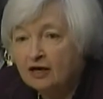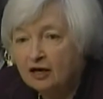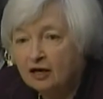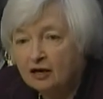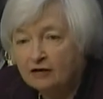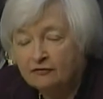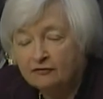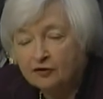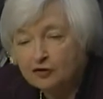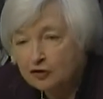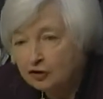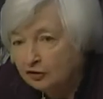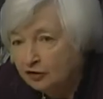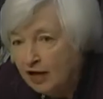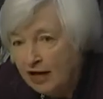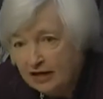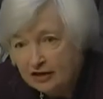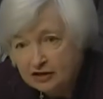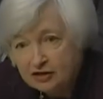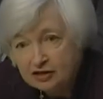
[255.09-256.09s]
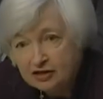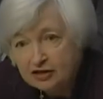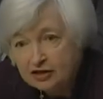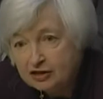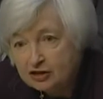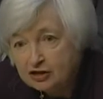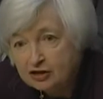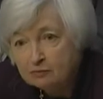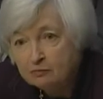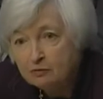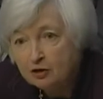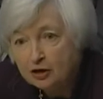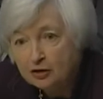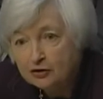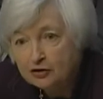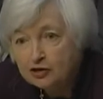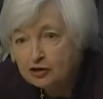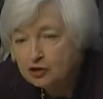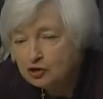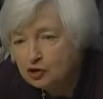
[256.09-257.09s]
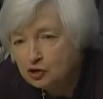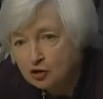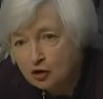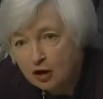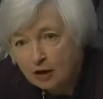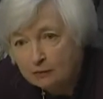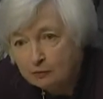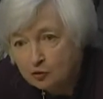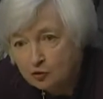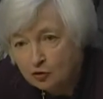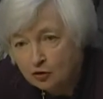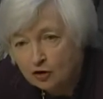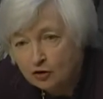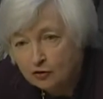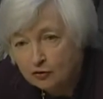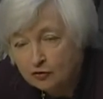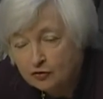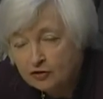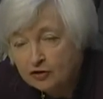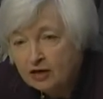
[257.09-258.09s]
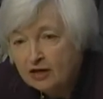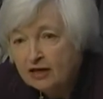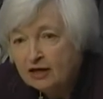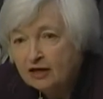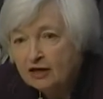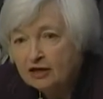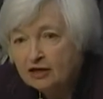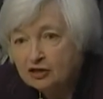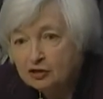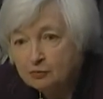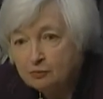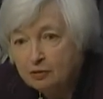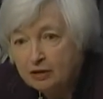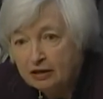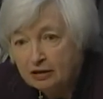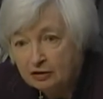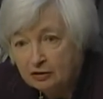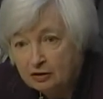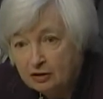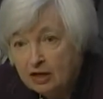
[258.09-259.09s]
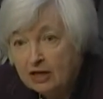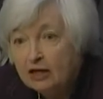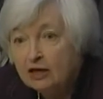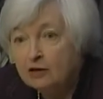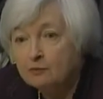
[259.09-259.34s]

Uh, for the last six months, job growth has been,